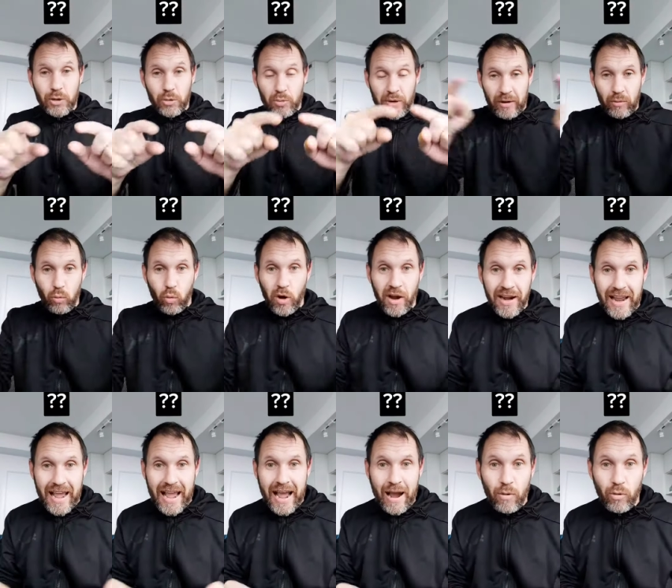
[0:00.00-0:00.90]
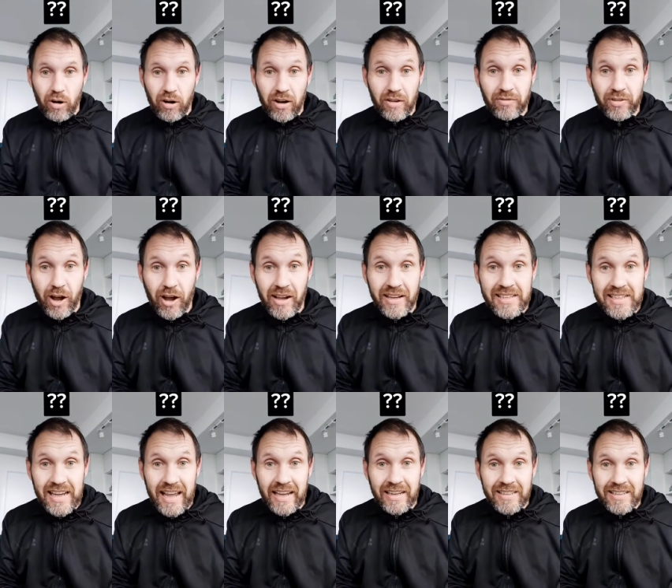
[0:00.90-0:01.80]
to read 1 hour of
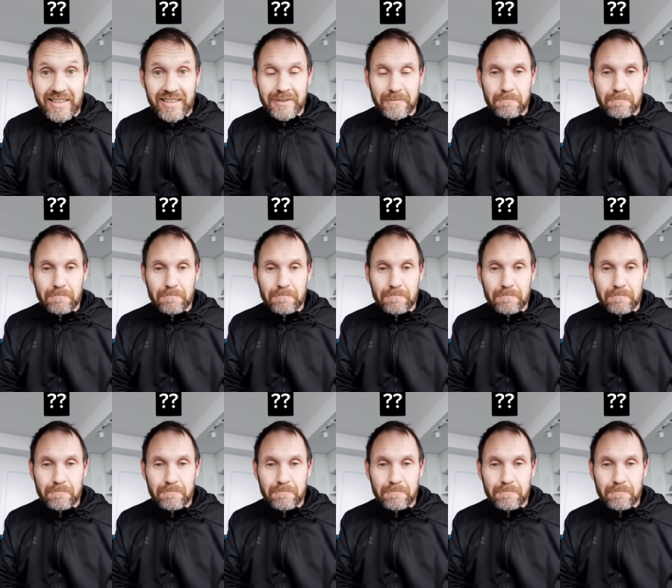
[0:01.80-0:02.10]
content,